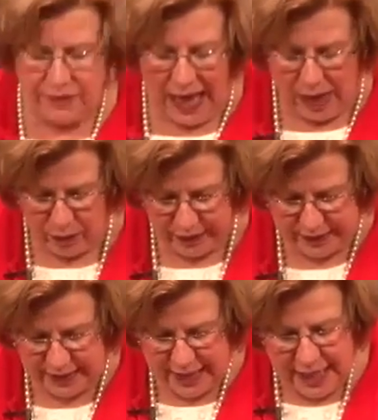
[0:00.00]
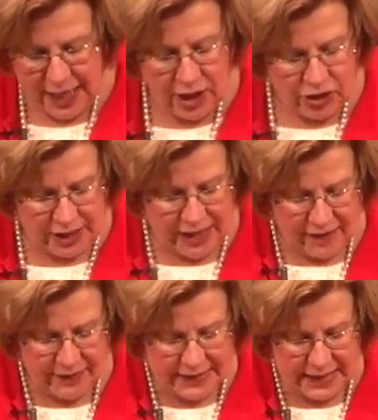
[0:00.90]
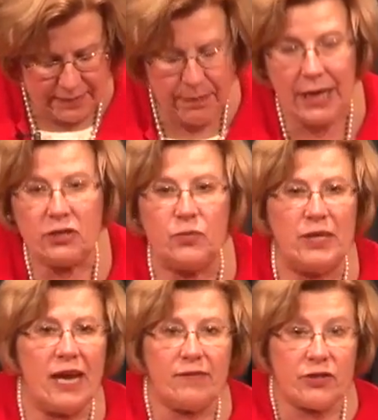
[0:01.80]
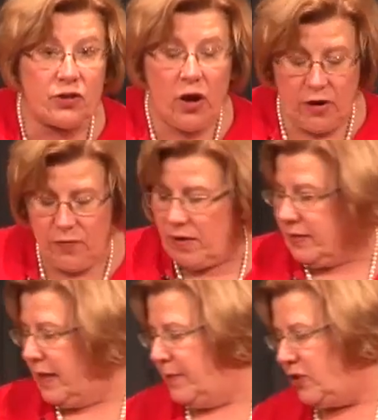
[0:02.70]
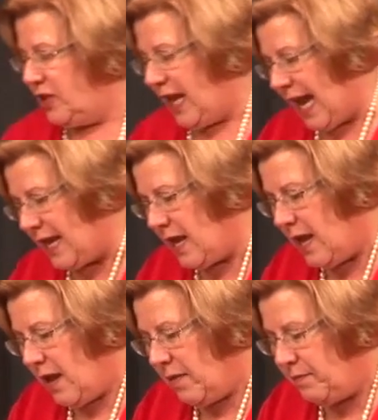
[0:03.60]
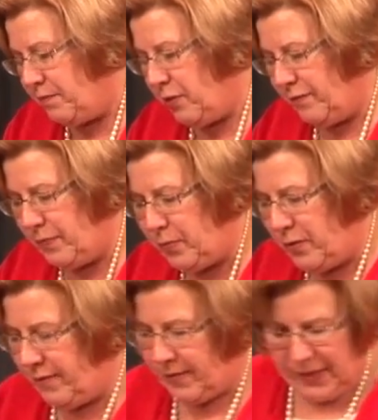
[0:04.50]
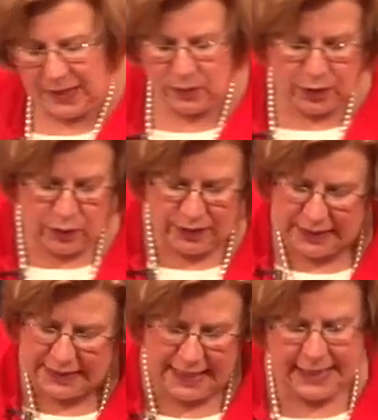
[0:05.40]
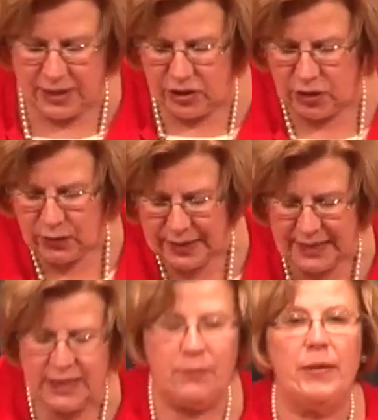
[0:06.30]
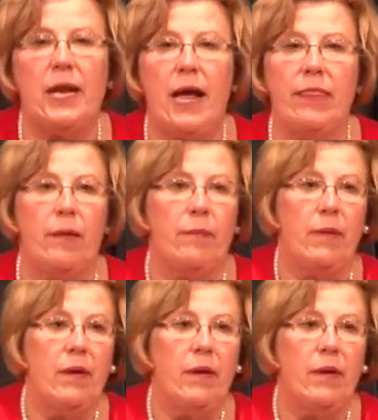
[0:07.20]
flowers. She never did much. We never saw her out there, but she had perfect flowers. We used to say that she used to spit on them.